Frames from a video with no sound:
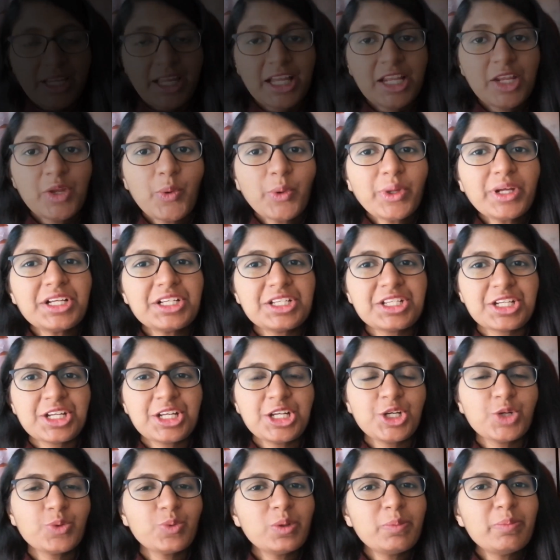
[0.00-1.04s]
In OET,
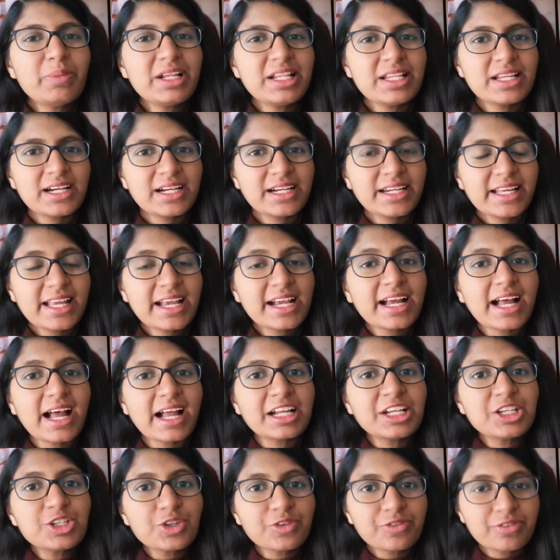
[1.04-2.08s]
you will be learning a
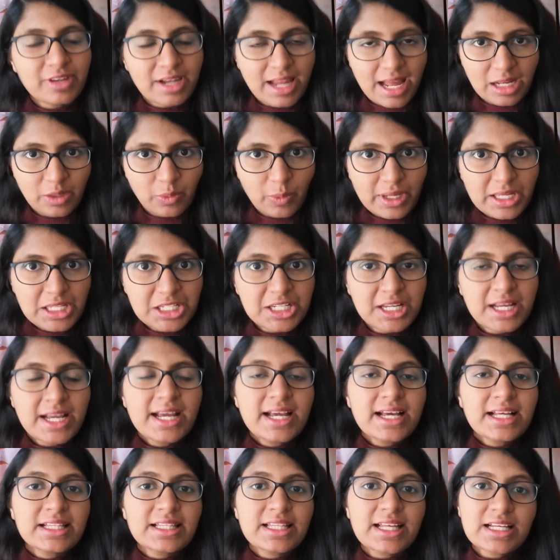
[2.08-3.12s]
kind of language
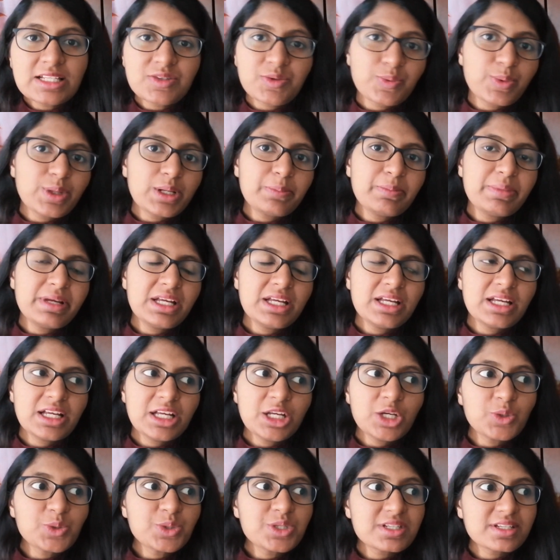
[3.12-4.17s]
that will be
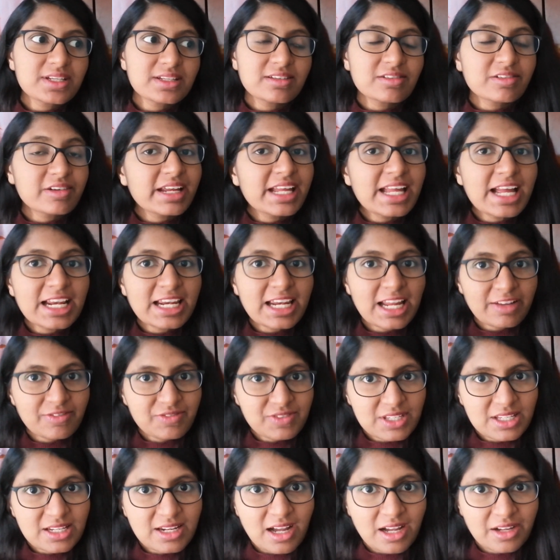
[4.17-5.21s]
used in the real life
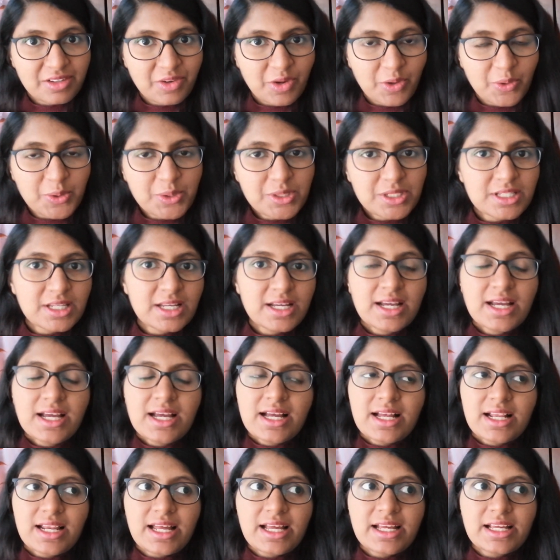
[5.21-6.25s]
scenarios,
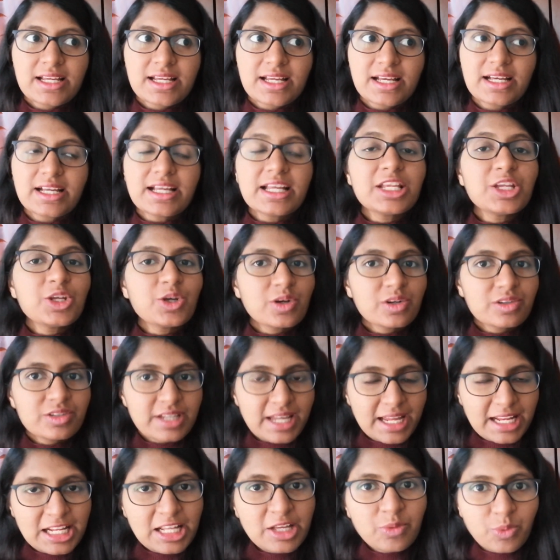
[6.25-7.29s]
like in your
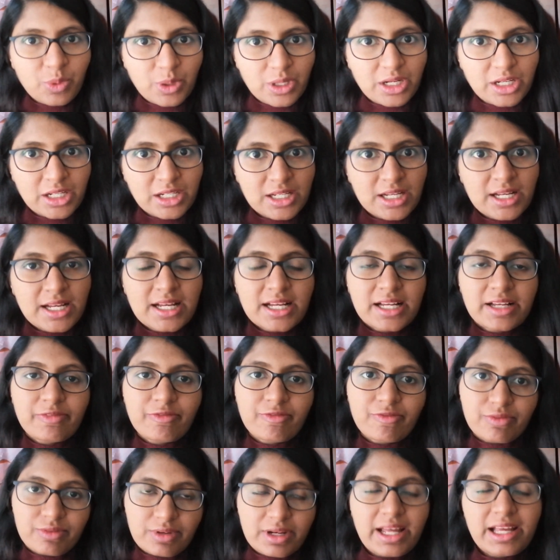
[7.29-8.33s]
daily work.
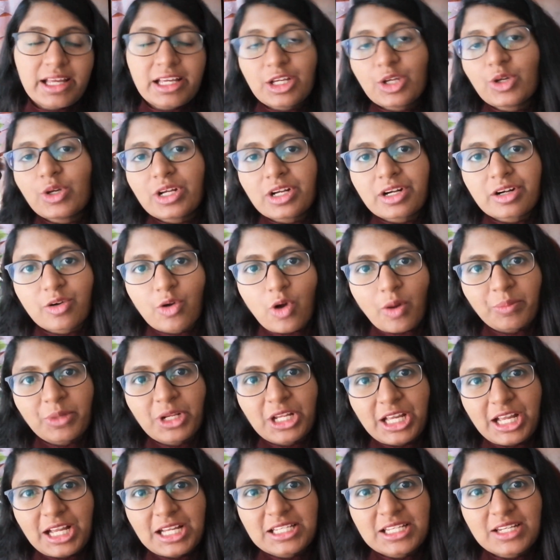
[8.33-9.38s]
Like you're
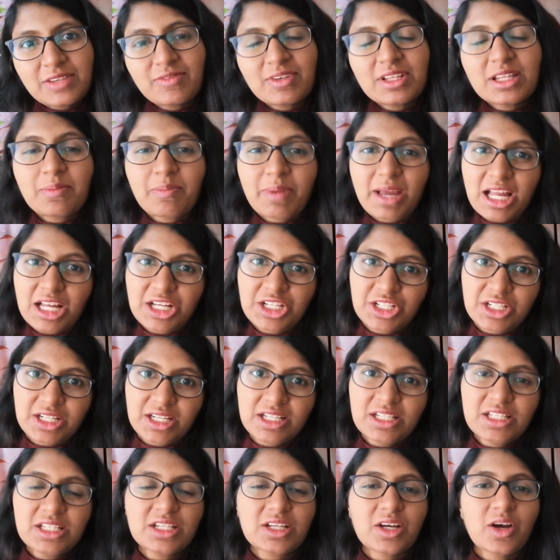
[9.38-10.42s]
communicating with a
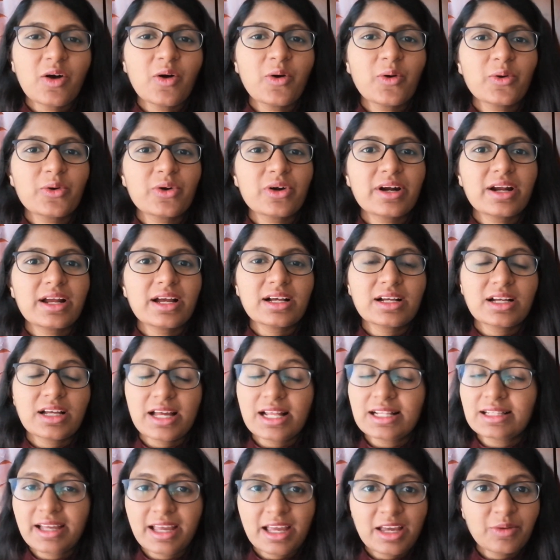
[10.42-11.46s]
patient or a
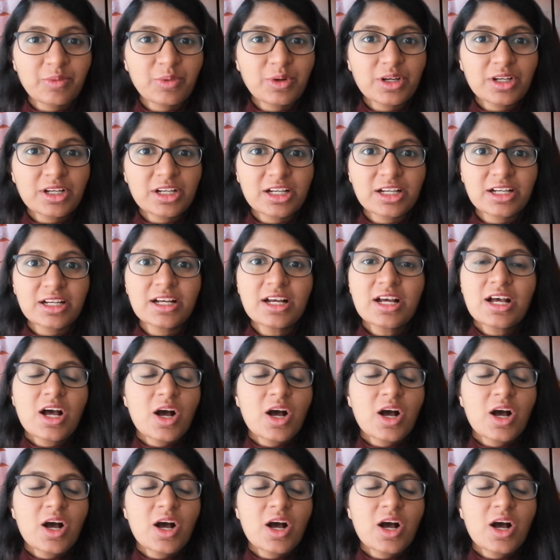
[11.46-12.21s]
healthcare worker